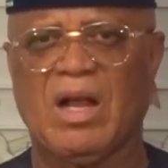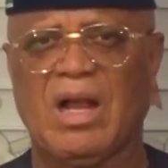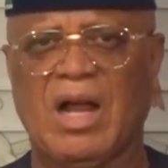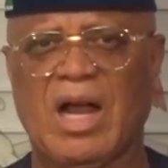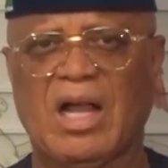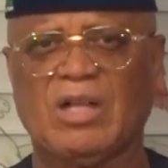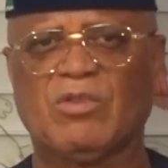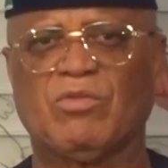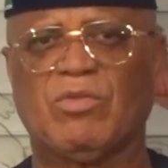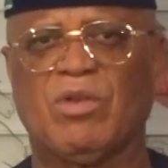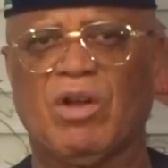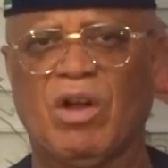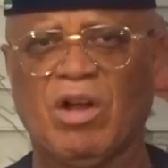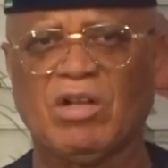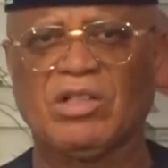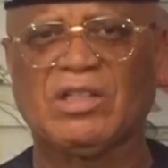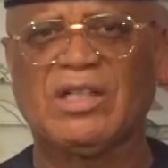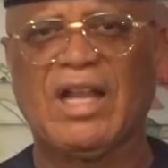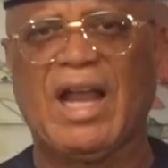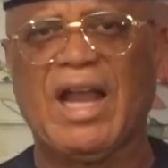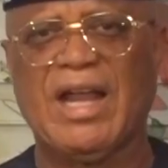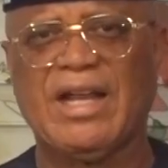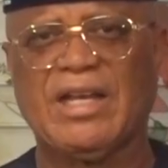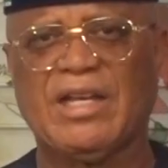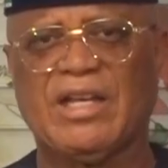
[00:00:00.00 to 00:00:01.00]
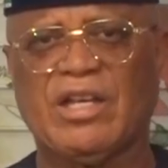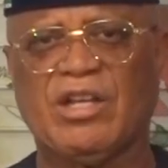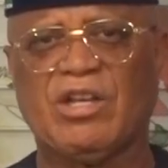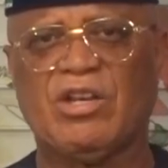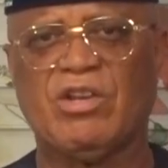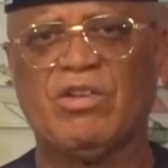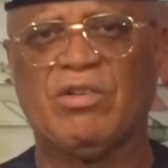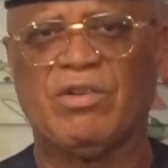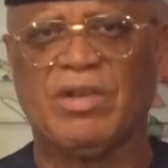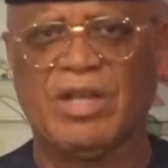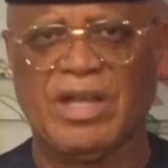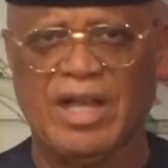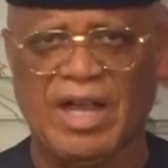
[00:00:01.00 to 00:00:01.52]
As we usher in the
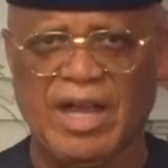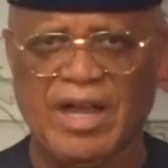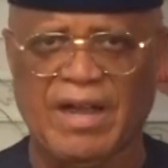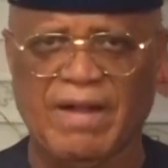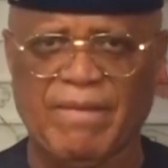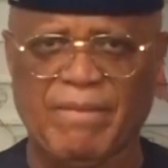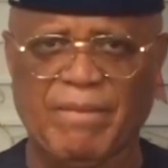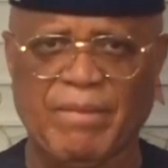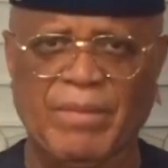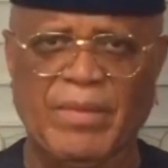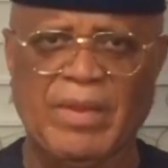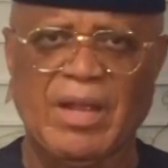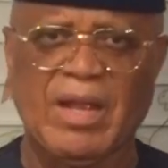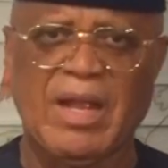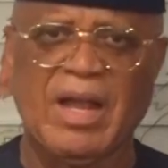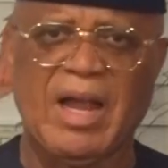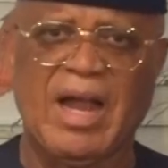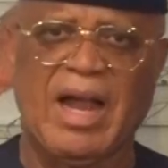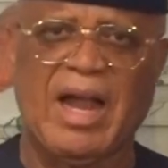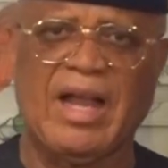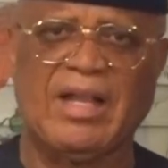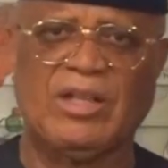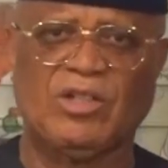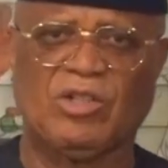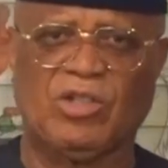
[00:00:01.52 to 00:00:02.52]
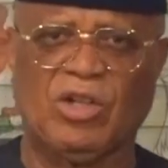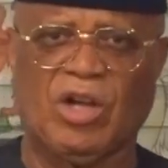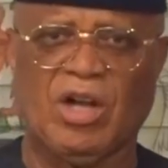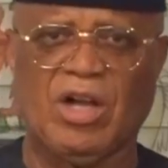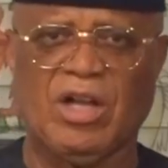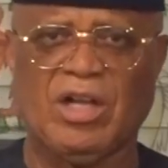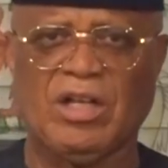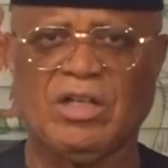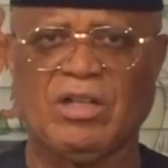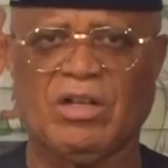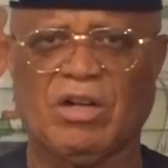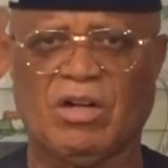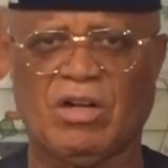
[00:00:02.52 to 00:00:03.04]
new year, I
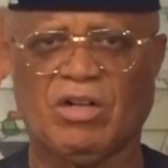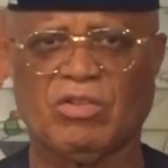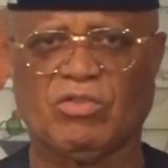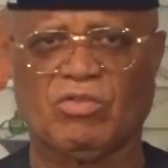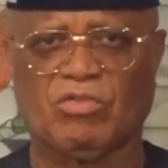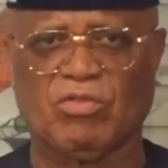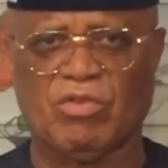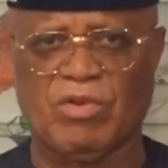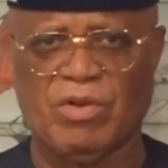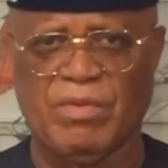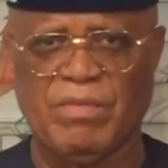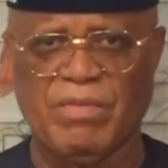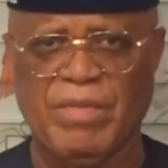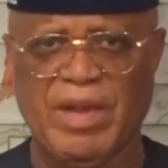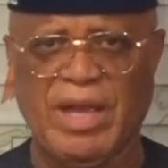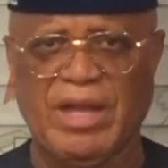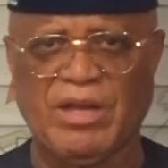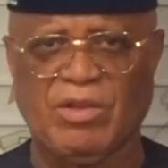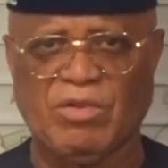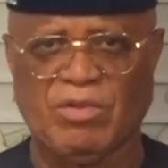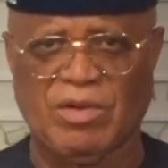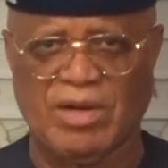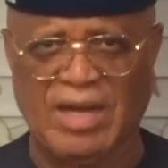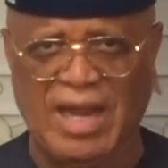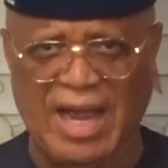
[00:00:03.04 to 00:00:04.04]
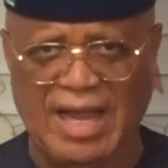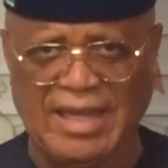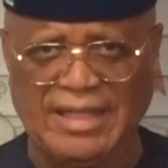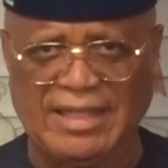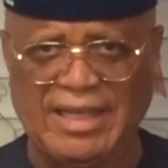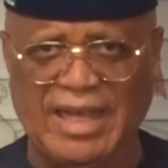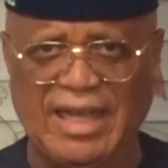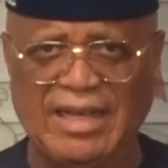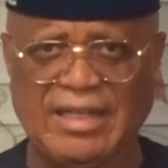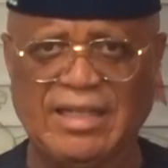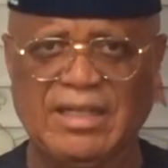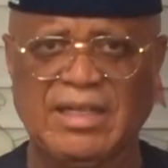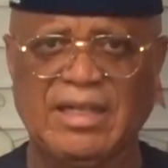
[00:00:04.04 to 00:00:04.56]
enjoin us to remain
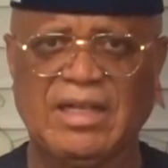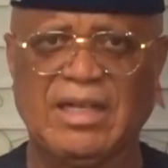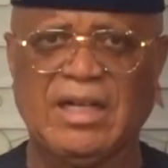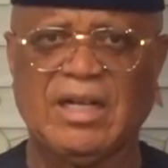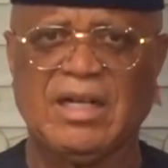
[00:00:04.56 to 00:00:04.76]
united